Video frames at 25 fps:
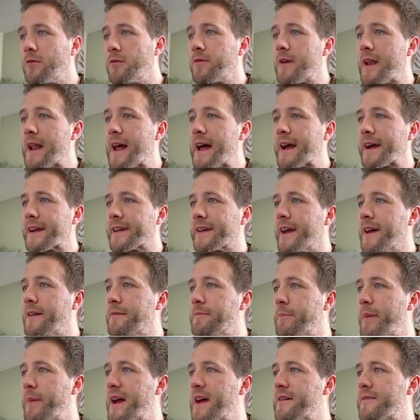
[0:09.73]
flag
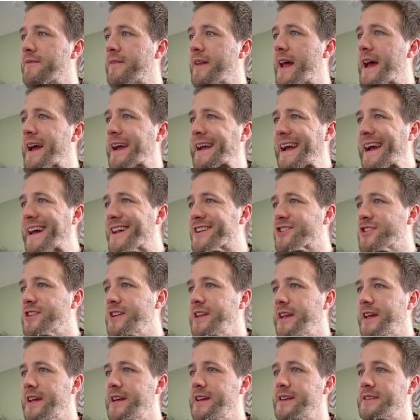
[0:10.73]
and bear flag
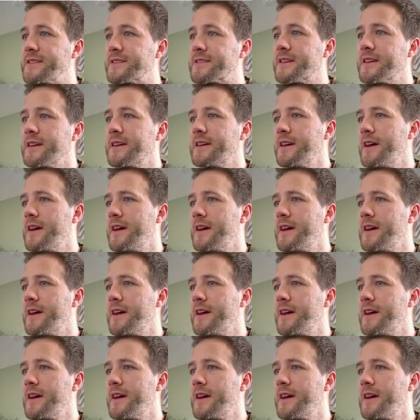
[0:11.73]
actually is.